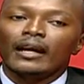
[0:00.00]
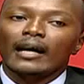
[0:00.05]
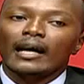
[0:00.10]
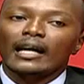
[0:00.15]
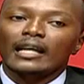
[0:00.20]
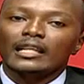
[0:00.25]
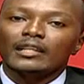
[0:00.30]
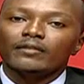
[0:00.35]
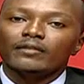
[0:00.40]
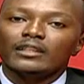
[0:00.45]

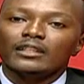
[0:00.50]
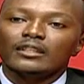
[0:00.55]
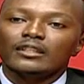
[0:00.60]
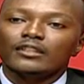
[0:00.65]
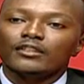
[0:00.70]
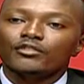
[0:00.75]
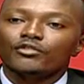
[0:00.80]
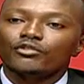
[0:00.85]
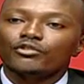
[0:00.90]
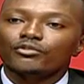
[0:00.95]
and even in
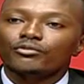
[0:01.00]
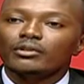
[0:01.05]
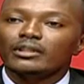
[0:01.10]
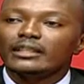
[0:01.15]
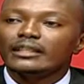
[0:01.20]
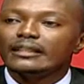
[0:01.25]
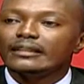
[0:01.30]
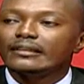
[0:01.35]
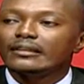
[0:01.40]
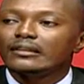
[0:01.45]
issues
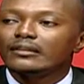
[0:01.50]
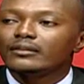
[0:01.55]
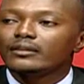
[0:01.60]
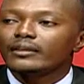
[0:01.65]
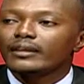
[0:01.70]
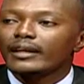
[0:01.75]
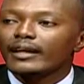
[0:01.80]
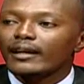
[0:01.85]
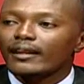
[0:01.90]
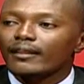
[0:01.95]
related
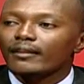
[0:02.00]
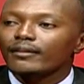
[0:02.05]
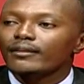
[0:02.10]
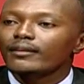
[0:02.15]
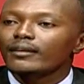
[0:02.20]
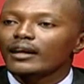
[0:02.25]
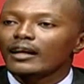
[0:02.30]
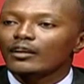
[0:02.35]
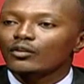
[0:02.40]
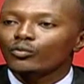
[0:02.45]
to
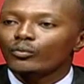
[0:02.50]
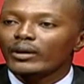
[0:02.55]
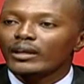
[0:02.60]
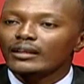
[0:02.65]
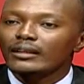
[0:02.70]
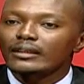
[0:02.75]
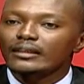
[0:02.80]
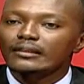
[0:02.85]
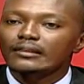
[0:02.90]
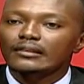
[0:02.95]
health and
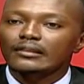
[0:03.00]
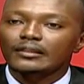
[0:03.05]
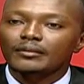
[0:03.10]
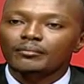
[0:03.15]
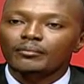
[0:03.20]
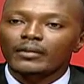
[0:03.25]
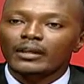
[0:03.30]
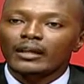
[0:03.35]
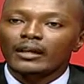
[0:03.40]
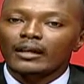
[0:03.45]
wellness.
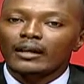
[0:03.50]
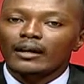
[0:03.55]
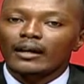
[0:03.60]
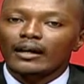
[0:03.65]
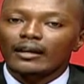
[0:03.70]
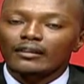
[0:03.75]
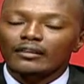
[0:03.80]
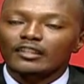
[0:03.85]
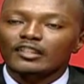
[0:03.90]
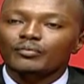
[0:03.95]

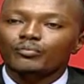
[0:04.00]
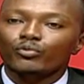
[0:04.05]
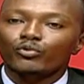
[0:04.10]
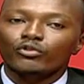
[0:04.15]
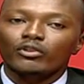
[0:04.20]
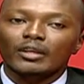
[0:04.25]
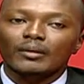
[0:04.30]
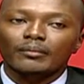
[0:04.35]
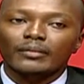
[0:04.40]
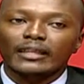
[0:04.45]
And this
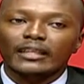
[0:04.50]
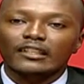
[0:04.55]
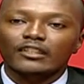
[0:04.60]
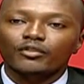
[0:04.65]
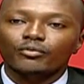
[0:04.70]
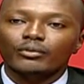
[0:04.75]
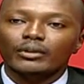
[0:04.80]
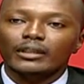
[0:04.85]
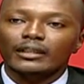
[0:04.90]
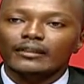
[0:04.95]
program
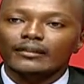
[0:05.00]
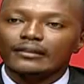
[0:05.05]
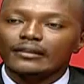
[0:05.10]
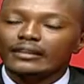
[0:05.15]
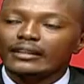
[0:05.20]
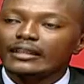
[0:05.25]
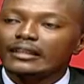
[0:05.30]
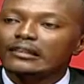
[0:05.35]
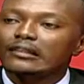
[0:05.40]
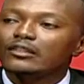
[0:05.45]
next week is
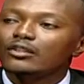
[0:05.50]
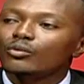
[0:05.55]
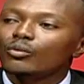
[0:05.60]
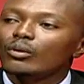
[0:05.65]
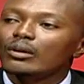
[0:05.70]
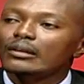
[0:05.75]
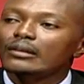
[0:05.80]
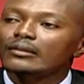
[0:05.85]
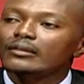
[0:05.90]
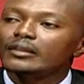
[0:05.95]
geared
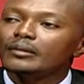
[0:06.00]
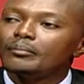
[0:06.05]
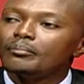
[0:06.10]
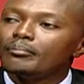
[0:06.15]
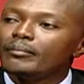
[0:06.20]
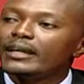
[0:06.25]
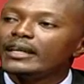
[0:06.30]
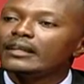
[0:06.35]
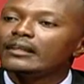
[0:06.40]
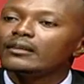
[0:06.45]
towards the
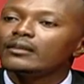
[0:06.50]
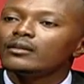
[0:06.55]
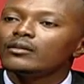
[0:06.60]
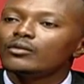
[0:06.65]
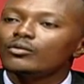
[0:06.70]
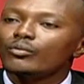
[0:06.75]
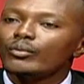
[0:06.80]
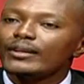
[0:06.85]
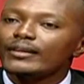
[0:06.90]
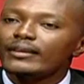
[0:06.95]
men
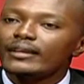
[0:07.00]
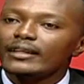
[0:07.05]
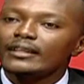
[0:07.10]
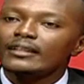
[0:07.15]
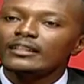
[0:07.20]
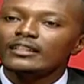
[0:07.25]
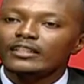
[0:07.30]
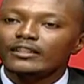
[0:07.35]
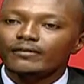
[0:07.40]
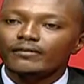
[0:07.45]

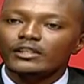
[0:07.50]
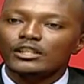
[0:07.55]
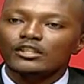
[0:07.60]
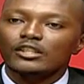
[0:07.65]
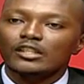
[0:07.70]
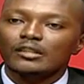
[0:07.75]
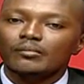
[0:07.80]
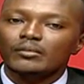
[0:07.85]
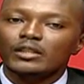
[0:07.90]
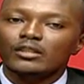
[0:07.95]
within the
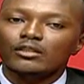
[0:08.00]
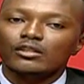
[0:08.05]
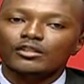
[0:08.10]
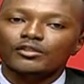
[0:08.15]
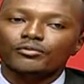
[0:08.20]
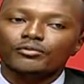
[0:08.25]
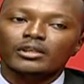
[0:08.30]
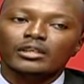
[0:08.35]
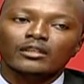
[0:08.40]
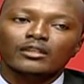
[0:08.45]
division
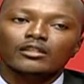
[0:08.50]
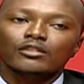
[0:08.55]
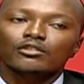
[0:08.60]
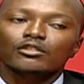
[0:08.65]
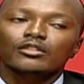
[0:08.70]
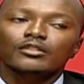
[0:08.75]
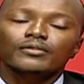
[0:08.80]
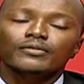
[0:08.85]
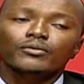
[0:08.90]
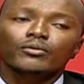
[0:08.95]
because we are not
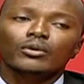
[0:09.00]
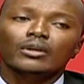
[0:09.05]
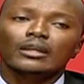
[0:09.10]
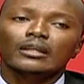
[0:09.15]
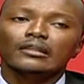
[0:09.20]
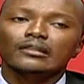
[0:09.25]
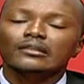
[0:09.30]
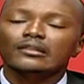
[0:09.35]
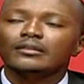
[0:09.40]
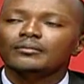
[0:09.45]
just
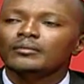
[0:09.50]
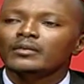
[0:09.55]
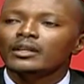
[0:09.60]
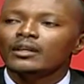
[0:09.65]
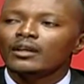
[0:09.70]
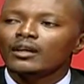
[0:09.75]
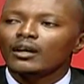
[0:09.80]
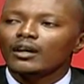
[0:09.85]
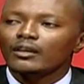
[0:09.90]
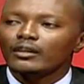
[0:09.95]
focused
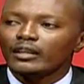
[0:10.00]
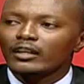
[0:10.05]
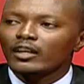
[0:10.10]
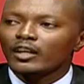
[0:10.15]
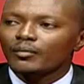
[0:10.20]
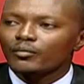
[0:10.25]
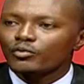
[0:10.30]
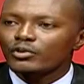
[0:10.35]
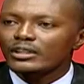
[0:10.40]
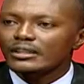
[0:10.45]
on the
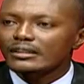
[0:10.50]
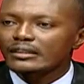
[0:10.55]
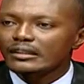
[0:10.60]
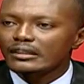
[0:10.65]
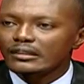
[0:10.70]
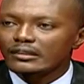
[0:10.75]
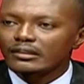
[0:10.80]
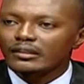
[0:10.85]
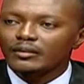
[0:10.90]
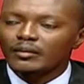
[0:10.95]

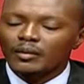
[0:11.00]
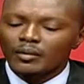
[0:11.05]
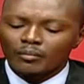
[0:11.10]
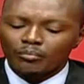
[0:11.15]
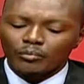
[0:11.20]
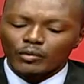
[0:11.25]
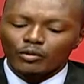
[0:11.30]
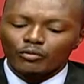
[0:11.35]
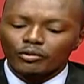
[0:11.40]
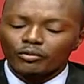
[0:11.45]
communities,
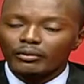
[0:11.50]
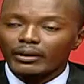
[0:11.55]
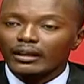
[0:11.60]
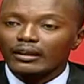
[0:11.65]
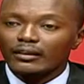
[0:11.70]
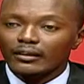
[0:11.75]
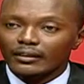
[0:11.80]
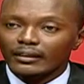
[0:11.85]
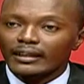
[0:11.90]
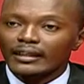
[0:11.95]
but we
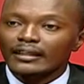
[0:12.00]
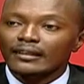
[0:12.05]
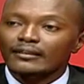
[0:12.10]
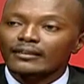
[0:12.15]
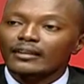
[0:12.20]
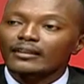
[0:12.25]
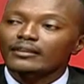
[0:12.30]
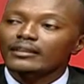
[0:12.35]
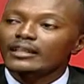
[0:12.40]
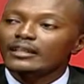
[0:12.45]
recognize
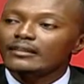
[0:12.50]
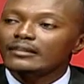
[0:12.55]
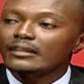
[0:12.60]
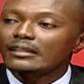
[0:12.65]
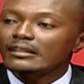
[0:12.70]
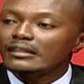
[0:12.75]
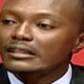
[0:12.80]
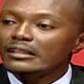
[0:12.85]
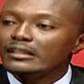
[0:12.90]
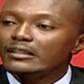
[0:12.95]
that there is a
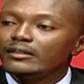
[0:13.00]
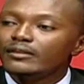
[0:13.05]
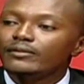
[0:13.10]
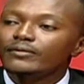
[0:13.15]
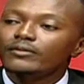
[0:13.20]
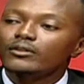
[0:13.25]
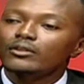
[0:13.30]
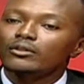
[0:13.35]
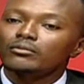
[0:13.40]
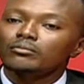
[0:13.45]
need
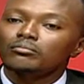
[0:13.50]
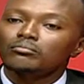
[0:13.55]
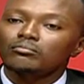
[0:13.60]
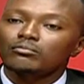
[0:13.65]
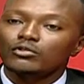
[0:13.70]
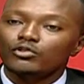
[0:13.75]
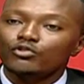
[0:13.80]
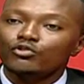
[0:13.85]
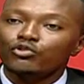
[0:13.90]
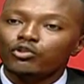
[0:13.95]
for
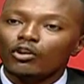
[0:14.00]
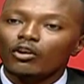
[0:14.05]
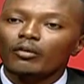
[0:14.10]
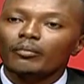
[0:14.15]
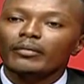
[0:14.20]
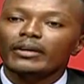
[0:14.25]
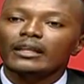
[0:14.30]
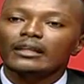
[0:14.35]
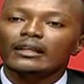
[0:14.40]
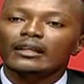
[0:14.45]

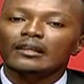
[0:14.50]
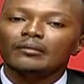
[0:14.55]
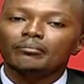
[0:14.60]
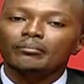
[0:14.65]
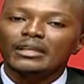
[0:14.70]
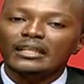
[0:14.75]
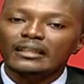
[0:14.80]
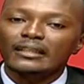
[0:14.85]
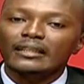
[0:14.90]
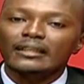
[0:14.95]
strong men and
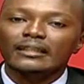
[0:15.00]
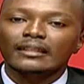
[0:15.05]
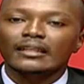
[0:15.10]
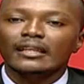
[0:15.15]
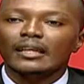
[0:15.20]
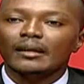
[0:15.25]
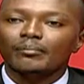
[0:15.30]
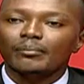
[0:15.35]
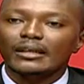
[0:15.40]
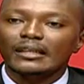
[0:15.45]
building the
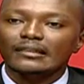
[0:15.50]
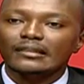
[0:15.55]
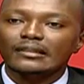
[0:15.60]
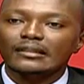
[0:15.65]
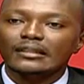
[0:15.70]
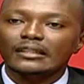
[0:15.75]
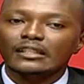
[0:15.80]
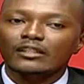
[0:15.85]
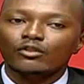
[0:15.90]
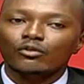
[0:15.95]

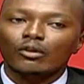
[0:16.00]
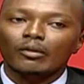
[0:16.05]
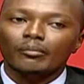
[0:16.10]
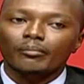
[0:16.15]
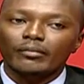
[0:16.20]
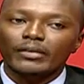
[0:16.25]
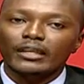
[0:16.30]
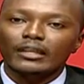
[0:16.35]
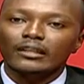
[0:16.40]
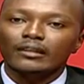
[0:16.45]
capacity in our
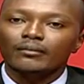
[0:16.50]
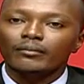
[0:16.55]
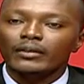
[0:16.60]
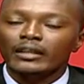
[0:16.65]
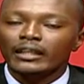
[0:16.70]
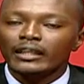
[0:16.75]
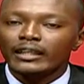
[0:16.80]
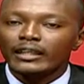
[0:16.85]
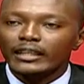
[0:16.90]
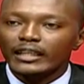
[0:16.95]
male,
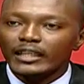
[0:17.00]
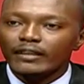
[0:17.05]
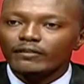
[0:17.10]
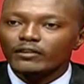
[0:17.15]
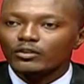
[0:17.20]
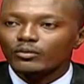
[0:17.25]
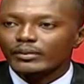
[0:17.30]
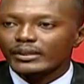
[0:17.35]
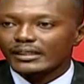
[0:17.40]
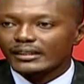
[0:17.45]

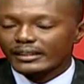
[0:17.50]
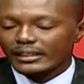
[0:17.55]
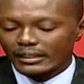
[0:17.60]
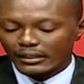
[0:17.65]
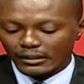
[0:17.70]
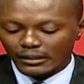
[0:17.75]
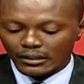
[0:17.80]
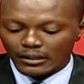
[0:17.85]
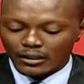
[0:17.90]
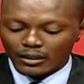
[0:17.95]
even
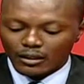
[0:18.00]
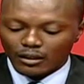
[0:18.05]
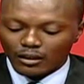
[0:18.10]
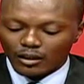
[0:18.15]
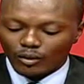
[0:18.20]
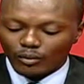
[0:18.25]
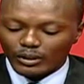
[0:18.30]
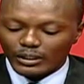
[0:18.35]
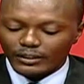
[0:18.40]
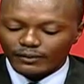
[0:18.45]
within
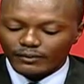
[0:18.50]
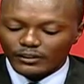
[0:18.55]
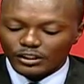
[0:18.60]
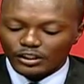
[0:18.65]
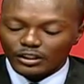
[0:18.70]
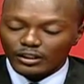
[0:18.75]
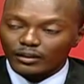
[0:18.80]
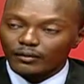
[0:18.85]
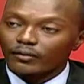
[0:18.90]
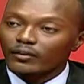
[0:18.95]
our
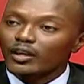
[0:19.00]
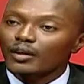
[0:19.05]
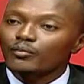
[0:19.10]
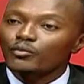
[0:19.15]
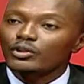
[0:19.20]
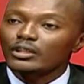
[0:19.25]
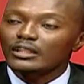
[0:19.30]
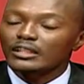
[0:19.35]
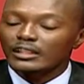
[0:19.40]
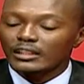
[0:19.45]
Division of
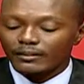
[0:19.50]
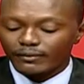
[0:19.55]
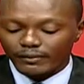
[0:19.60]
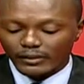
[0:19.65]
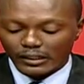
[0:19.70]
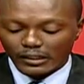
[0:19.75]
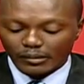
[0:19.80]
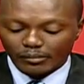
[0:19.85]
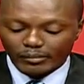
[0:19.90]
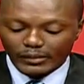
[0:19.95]
Community
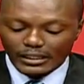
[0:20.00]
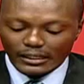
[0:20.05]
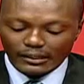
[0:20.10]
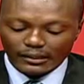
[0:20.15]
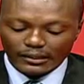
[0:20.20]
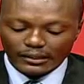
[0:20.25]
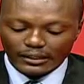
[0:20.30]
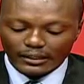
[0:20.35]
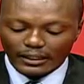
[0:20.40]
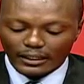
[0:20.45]

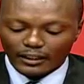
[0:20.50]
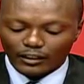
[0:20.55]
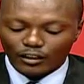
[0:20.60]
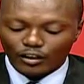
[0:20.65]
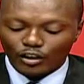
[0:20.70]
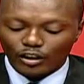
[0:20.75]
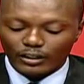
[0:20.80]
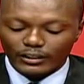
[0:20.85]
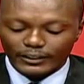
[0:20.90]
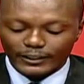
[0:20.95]
Development and
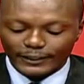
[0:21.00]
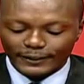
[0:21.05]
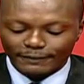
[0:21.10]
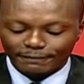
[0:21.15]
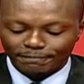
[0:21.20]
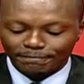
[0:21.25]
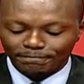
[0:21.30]
Culture.